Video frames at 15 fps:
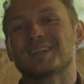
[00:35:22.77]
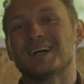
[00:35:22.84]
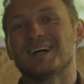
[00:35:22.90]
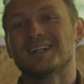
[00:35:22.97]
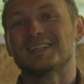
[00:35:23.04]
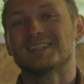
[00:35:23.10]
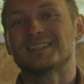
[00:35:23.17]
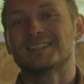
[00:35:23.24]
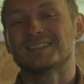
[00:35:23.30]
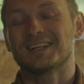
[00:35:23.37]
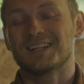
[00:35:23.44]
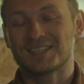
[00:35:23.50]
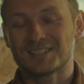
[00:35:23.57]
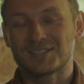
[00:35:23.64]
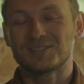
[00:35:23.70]

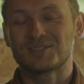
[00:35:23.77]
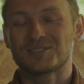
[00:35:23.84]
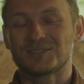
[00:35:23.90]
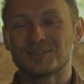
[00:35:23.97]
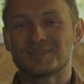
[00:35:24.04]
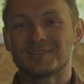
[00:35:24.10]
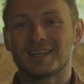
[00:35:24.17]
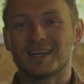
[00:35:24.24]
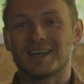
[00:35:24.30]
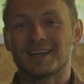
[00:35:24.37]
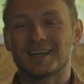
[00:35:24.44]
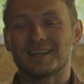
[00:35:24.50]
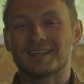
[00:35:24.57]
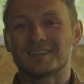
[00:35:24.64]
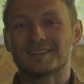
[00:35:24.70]
I'll see you soon,
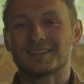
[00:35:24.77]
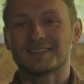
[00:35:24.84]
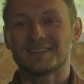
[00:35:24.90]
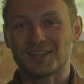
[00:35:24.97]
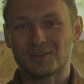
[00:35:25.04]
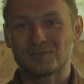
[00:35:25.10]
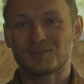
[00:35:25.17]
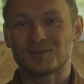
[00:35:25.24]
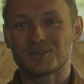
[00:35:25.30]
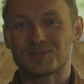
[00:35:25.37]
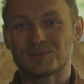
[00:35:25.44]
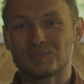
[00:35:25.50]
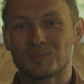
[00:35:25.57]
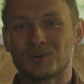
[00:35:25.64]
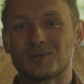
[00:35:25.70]
and thank you for your
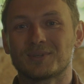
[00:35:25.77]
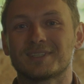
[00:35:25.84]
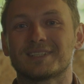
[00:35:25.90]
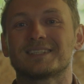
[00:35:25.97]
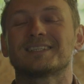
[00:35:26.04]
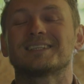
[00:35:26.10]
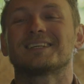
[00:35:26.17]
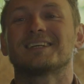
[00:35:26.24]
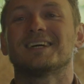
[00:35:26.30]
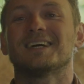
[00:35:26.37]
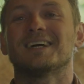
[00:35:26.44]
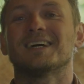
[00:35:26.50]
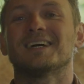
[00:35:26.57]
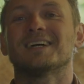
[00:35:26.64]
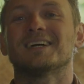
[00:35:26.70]
support.
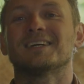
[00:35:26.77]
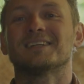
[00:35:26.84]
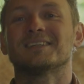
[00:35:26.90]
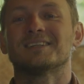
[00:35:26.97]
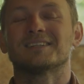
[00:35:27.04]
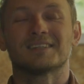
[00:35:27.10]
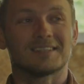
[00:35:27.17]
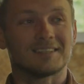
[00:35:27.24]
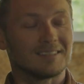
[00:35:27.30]
And